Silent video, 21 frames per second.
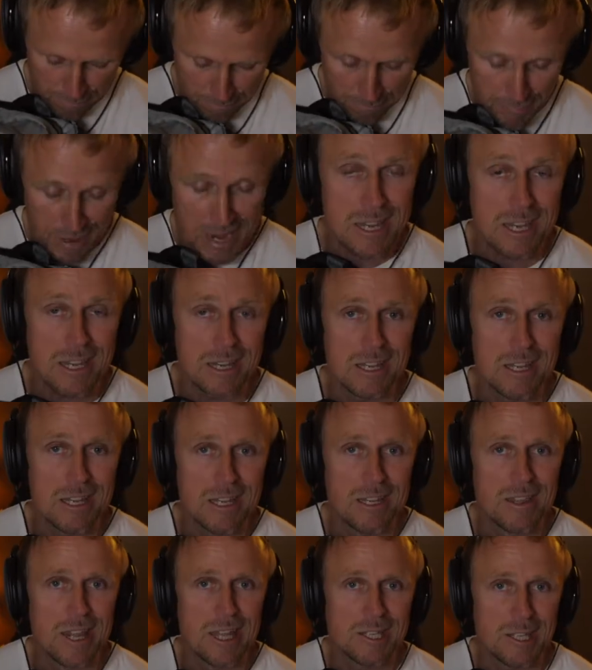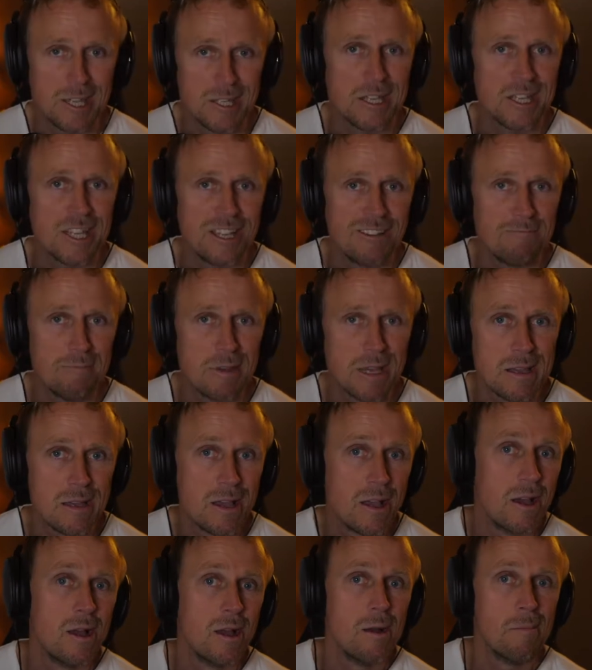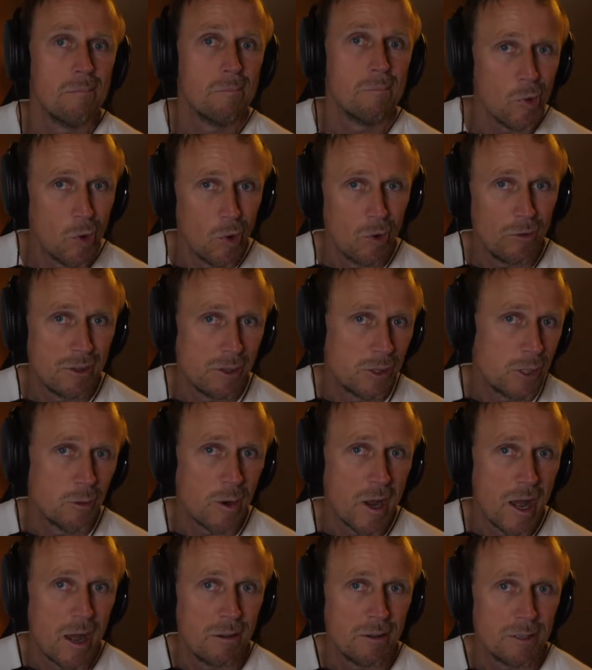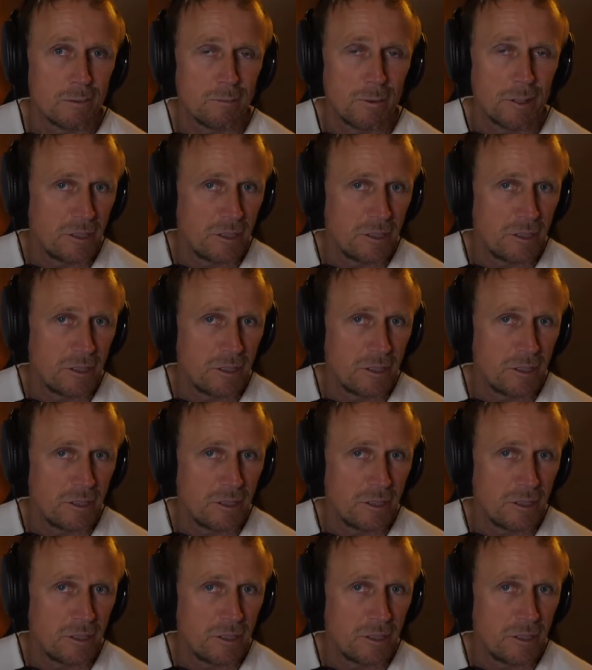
bank in here that's gonna give me more than two hours.